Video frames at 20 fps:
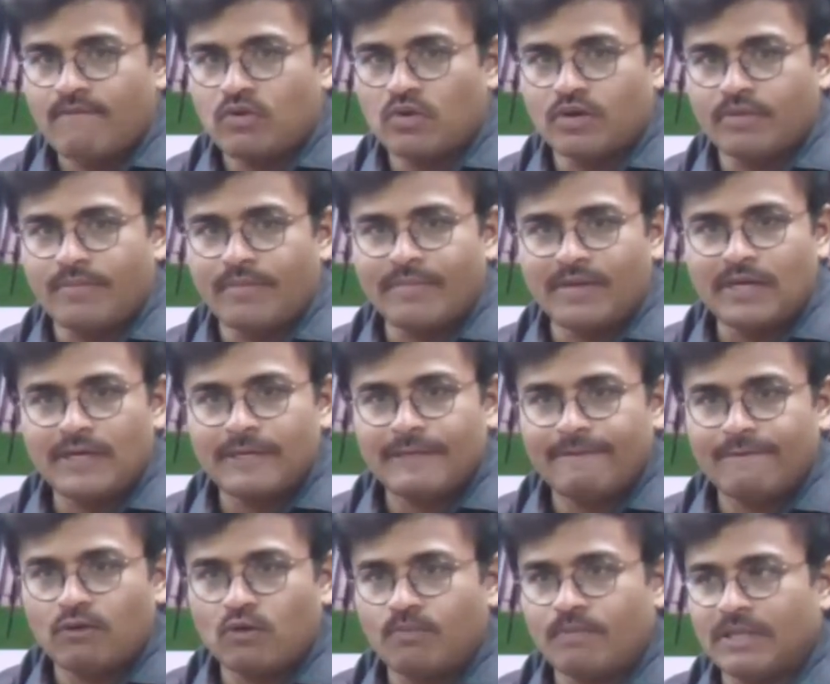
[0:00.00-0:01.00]
You remember
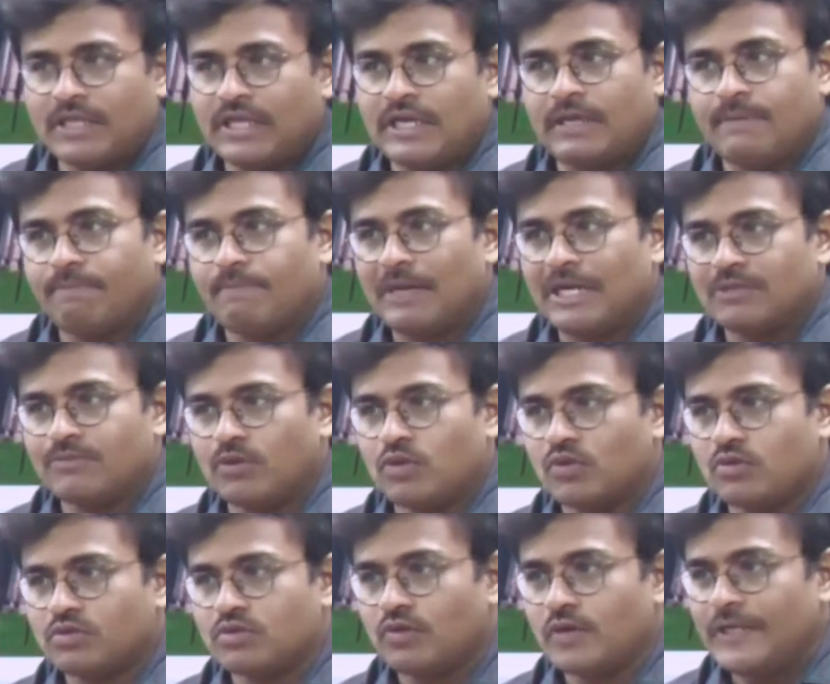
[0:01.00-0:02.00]
Roopmati Baj
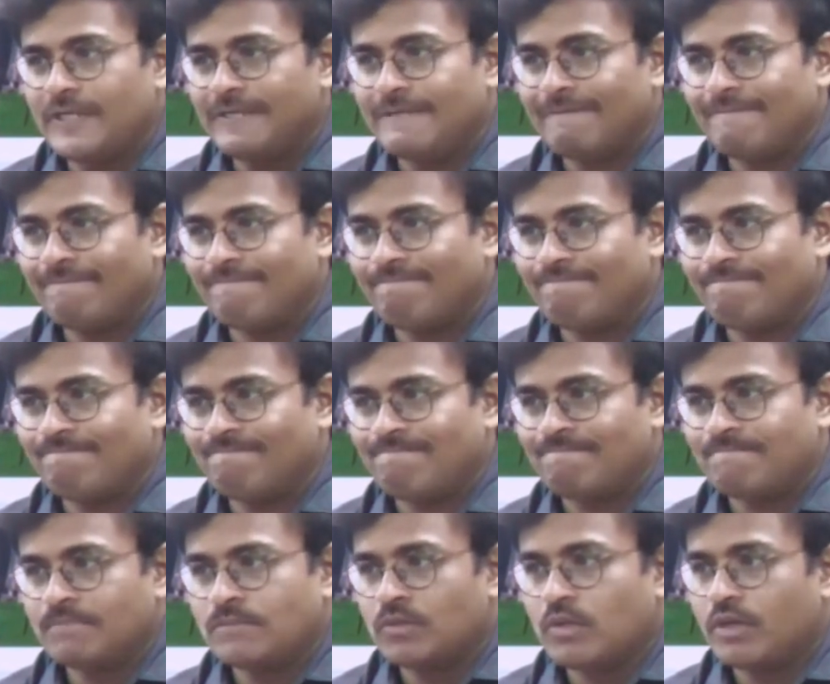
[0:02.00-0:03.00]
Bahadur story?
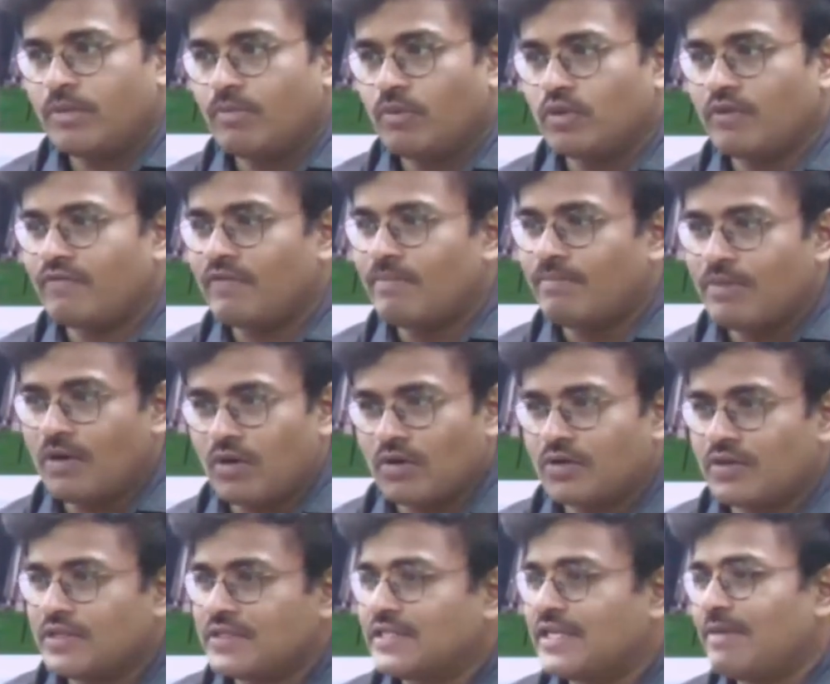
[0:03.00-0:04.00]
So both of them belong
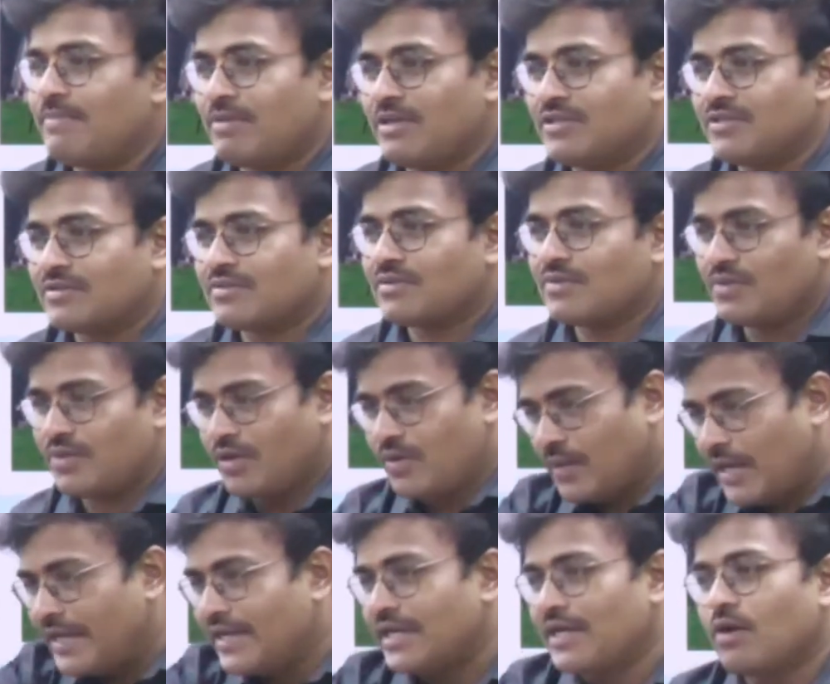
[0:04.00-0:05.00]
to the same region. Okay,
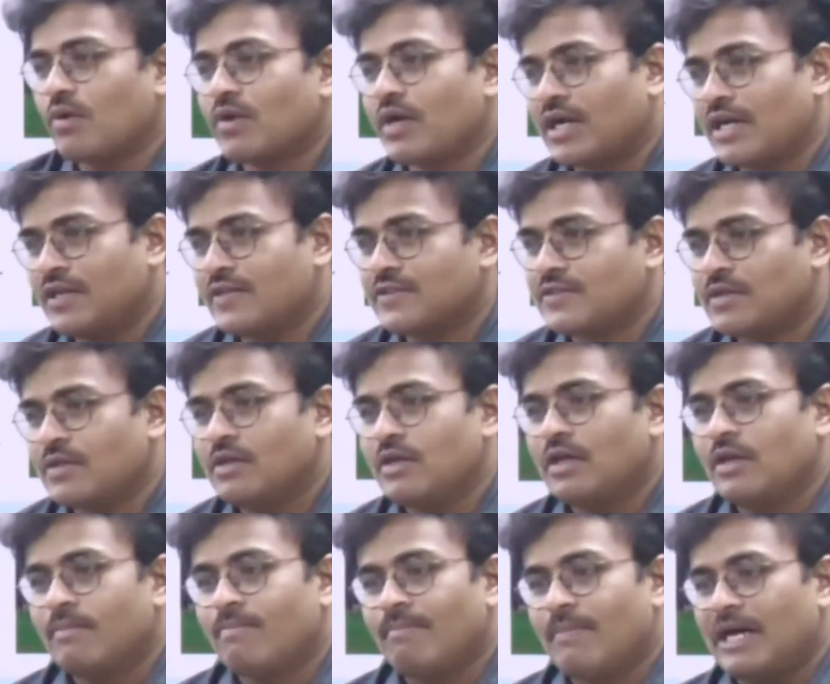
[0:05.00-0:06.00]
write it down at least.
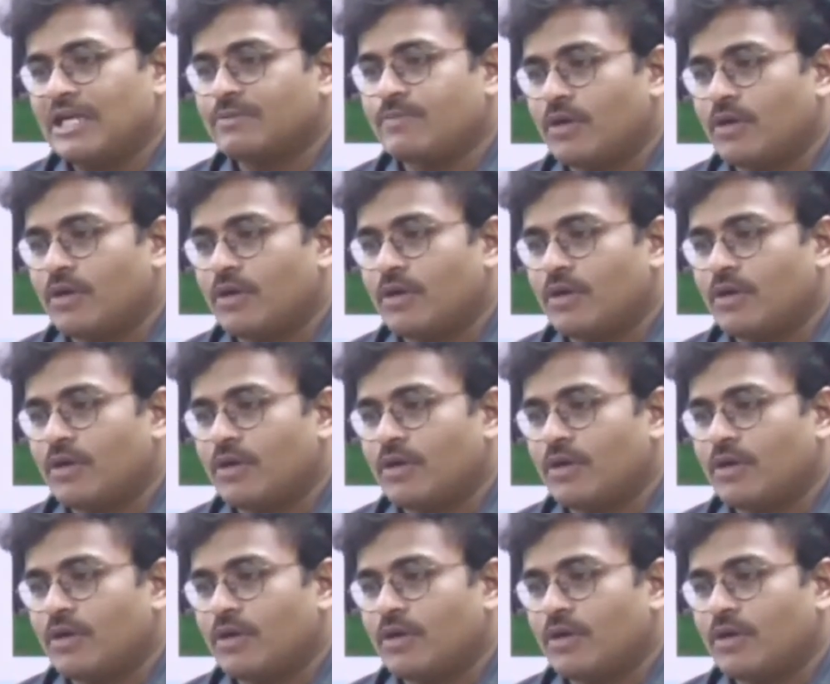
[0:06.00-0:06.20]
Baj